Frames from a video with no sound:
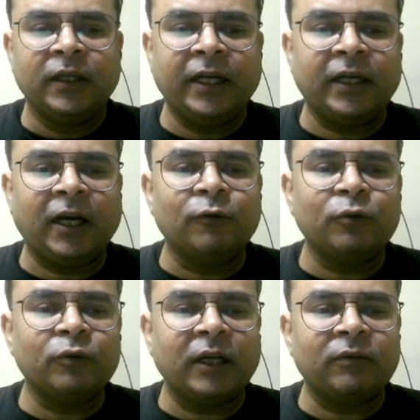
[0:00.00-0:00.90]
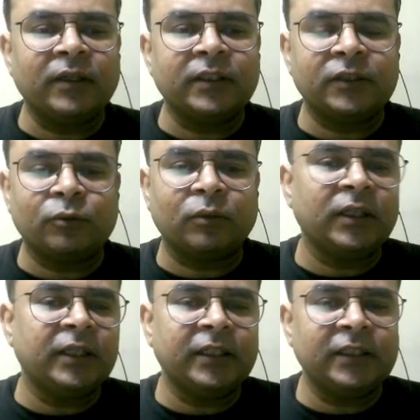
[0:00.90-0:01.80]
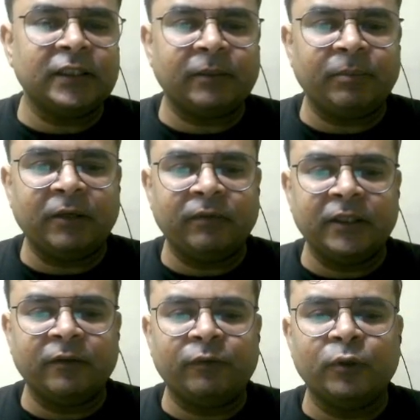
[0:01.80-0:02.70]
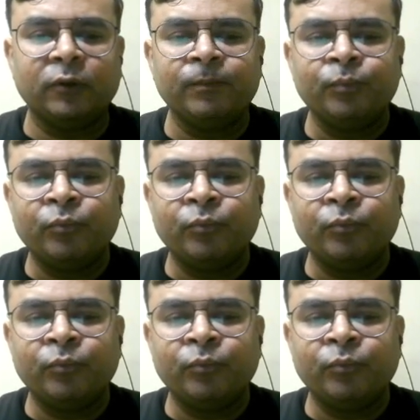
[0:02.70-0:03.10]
And how to calculate this total energy supplied by the fuel?